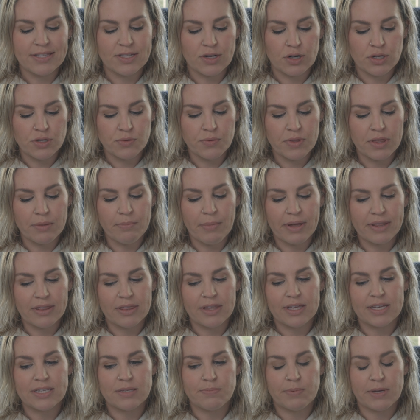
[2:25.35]
starts with the
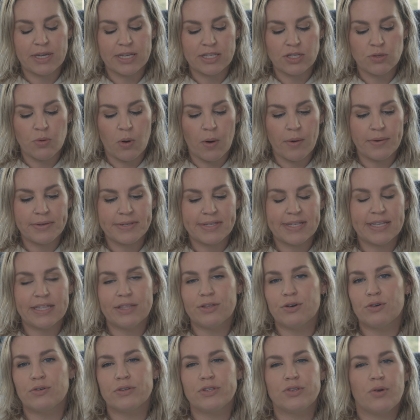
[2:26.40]
monthlies because you always need
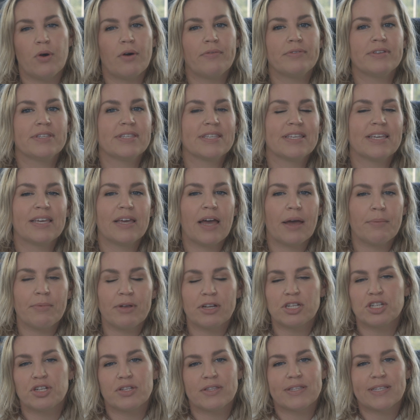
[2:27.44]
those. You obviously, I mean, I
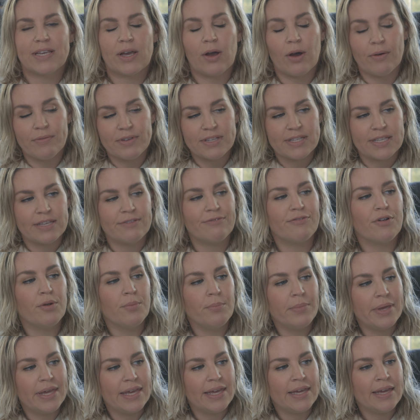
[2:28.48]
shouldn't say obviously. For
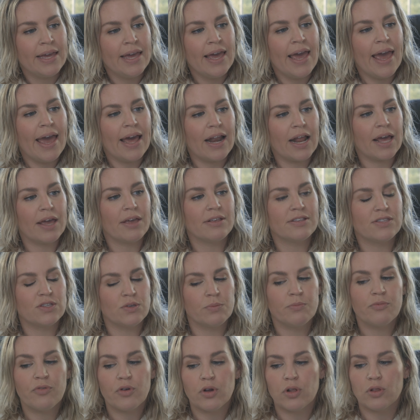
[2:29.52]
me, and I
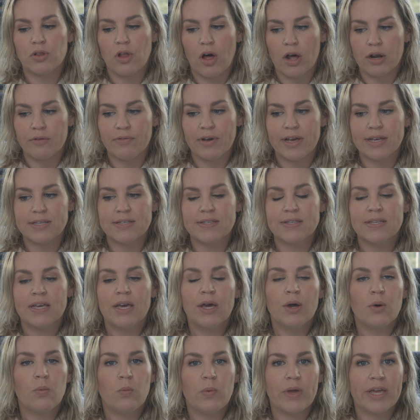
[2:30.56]
assume for a lot of us,
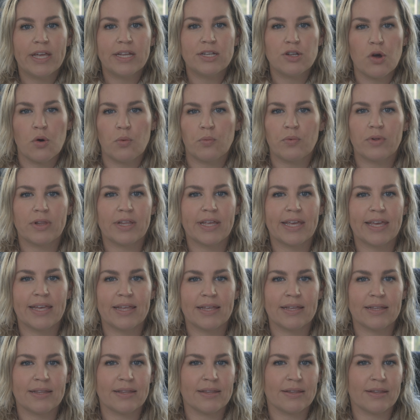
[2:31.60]
we don't
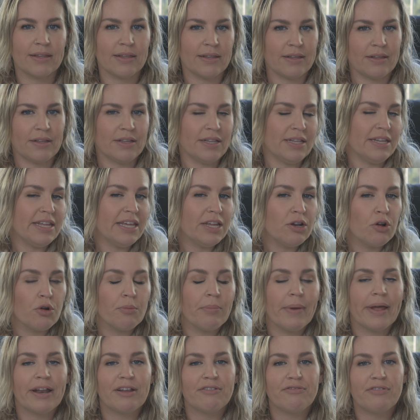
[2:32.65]
really need or
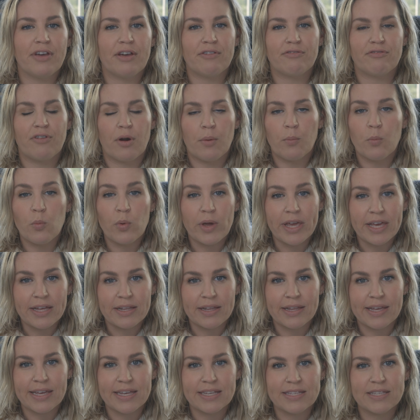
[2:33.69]
benefit from
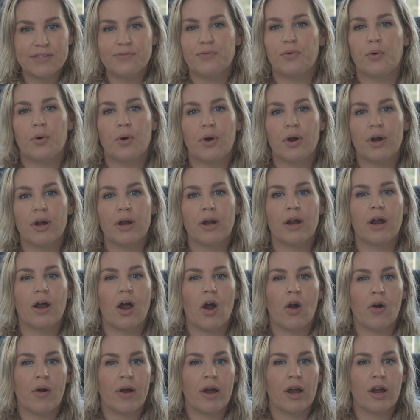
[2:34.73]
weeklies for
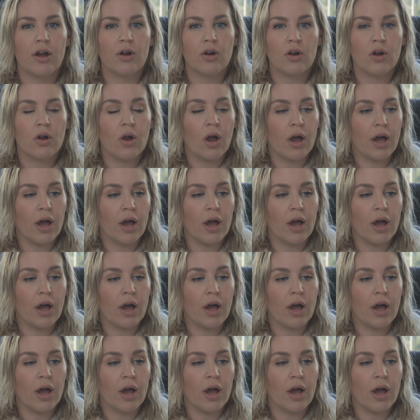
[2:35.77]
our